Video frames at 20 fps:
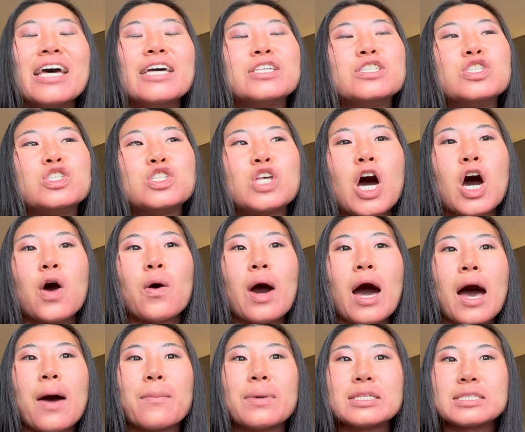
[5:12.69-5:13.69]
So
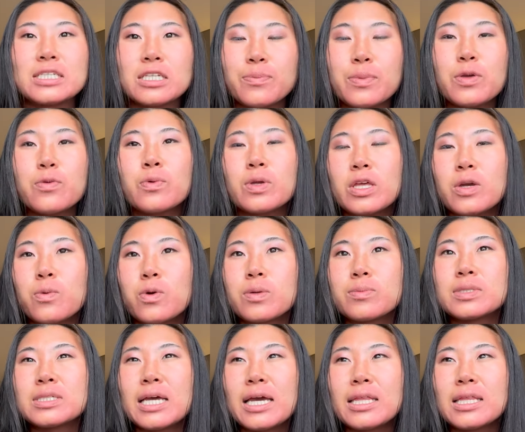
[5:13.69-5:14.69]
um, it's going to be really warm
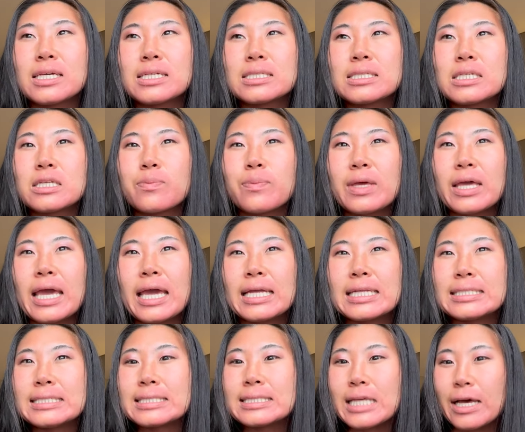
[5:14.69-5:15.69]
today. I think it's going to be
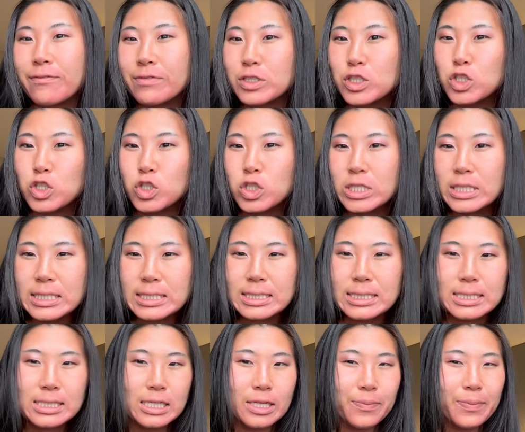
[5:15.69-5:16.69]
eighty-seven degrees
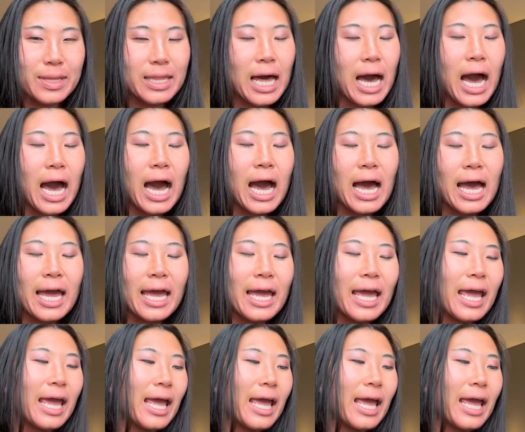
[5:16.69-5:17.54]
is going to be the high.